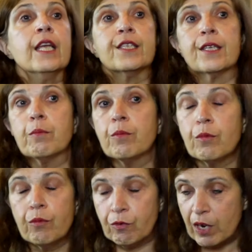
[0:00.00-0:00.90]
Some
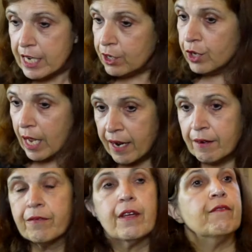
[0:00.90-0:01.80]
really
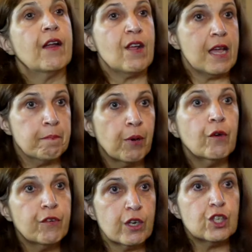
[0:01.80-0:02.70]
have very
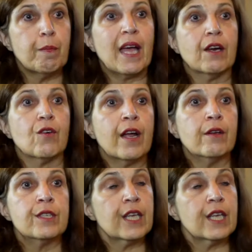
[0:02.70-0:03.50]
impoverished backgrounds,